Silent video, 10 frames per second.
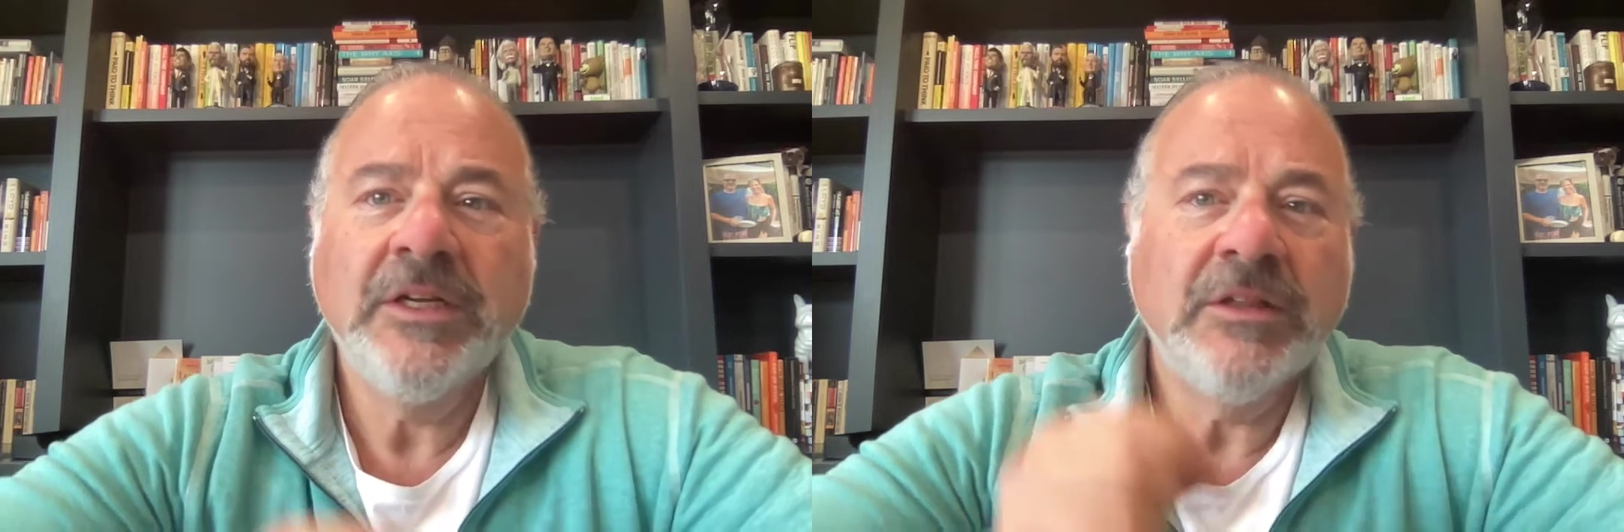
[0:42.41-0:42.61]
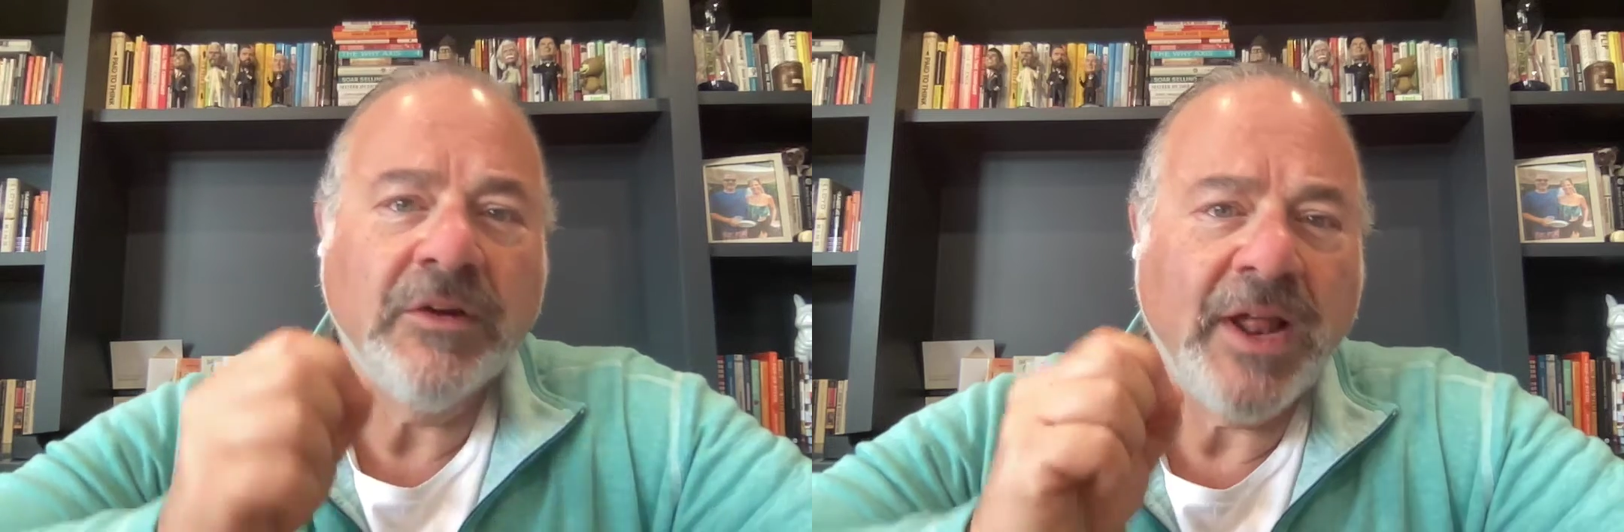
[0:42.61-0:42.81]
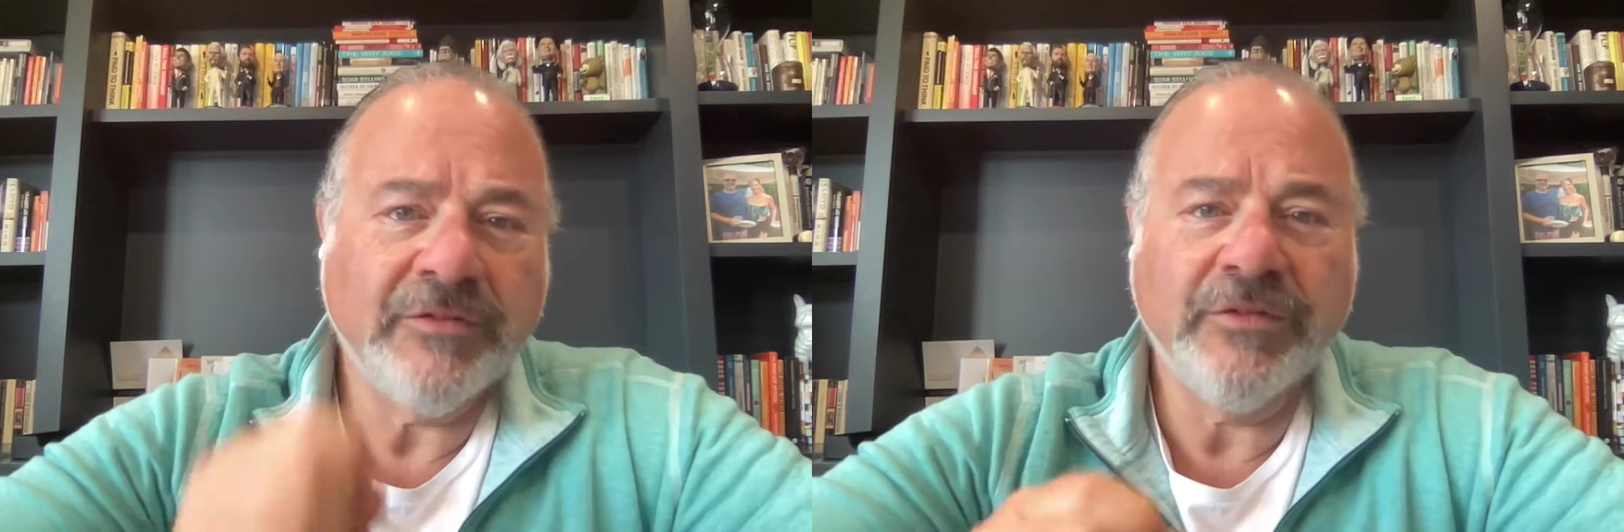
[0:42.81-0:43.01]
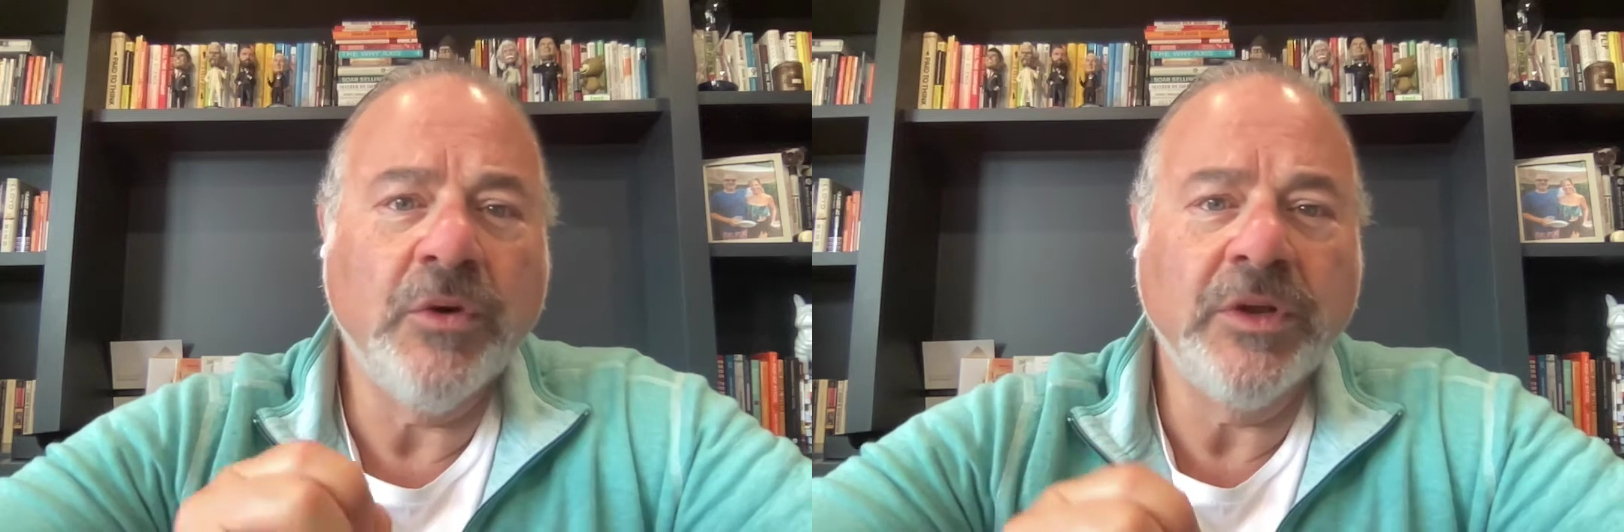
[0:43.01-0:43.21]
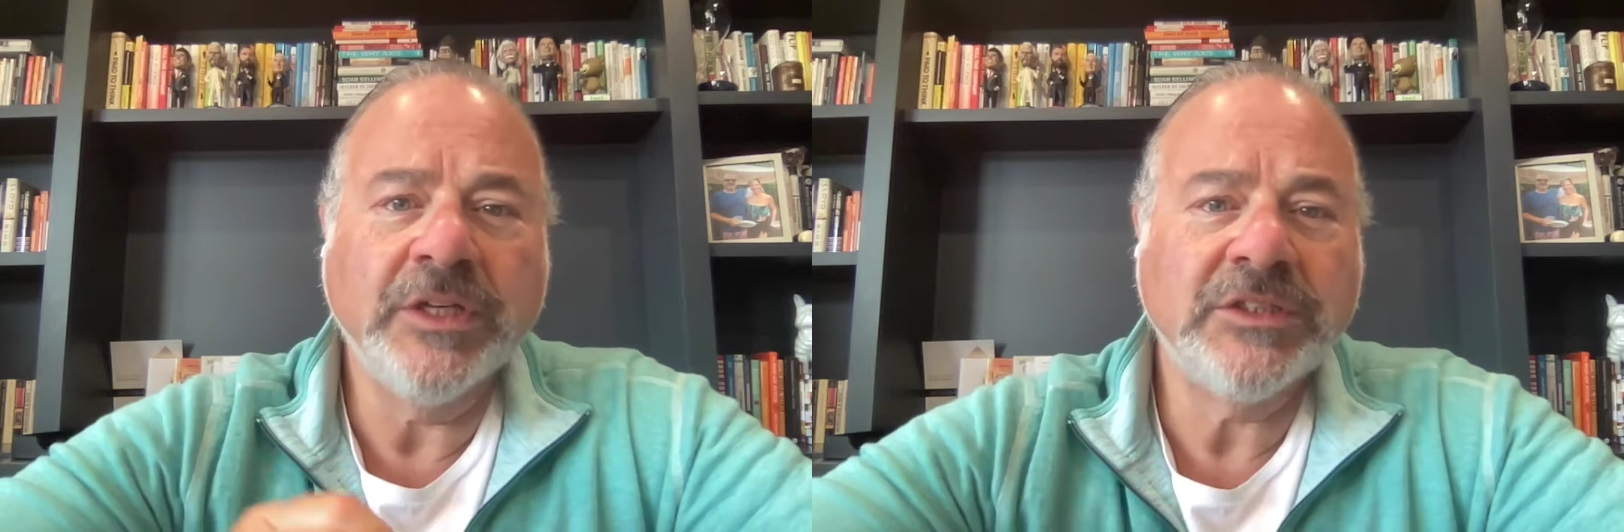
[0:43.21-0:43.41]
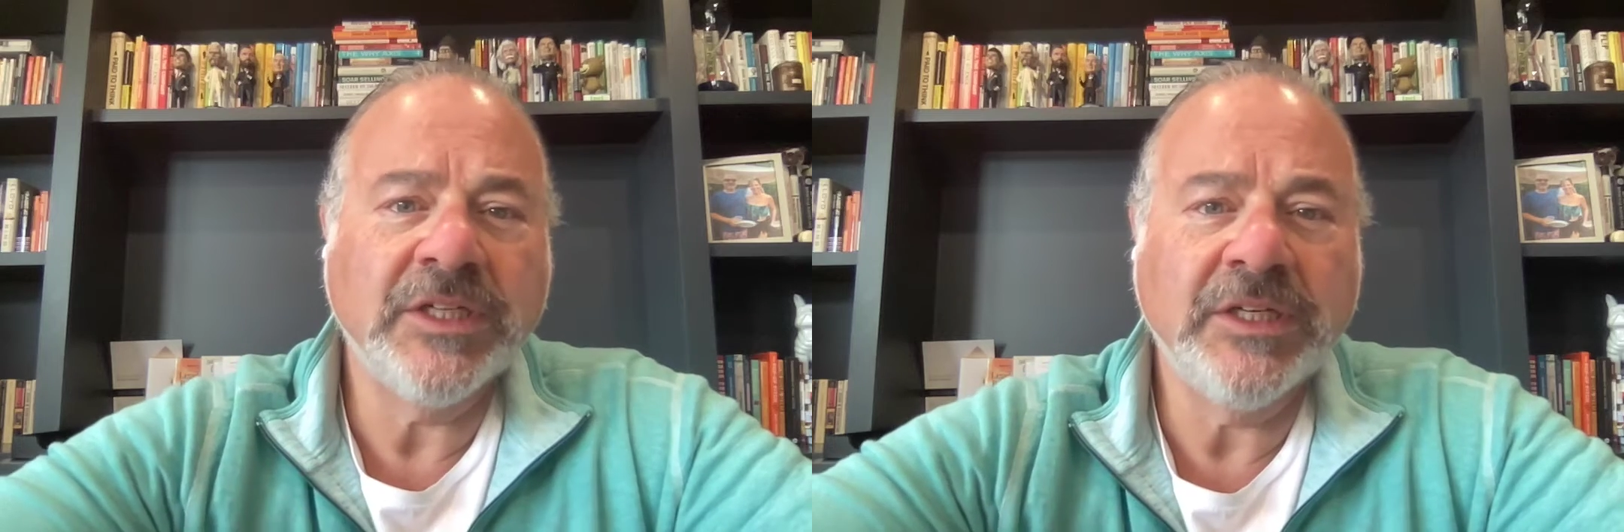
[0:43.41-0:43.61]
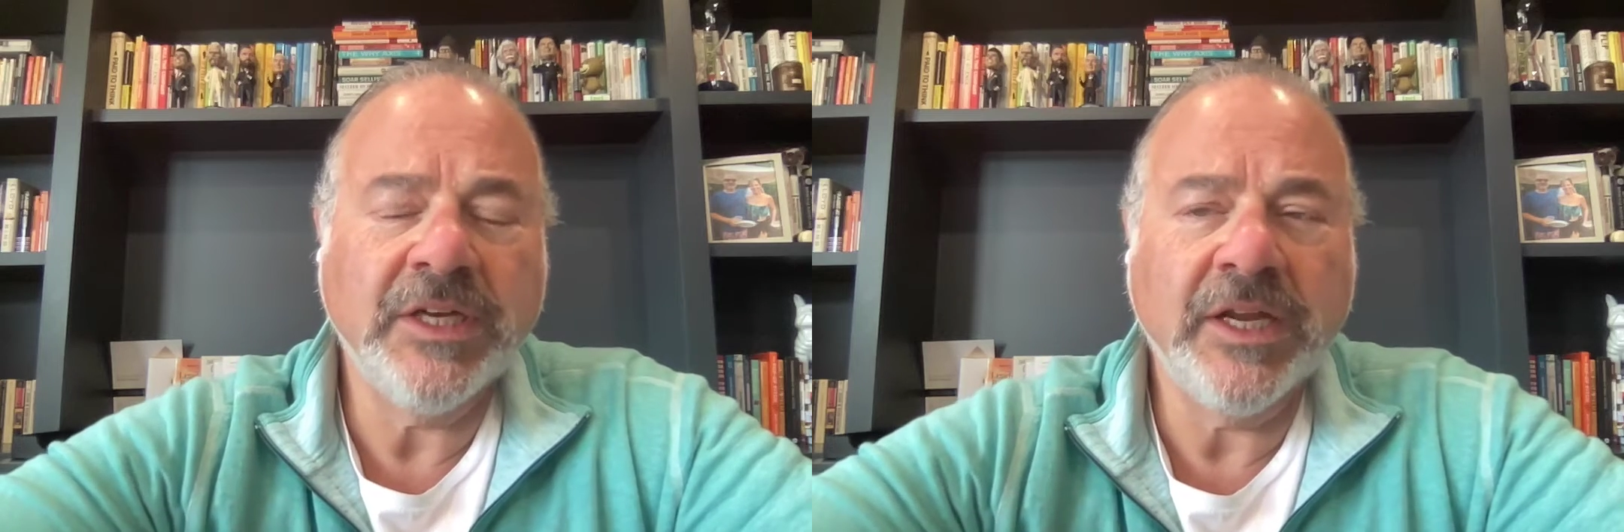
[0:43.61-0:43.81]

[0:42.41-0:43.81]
they're not focused, and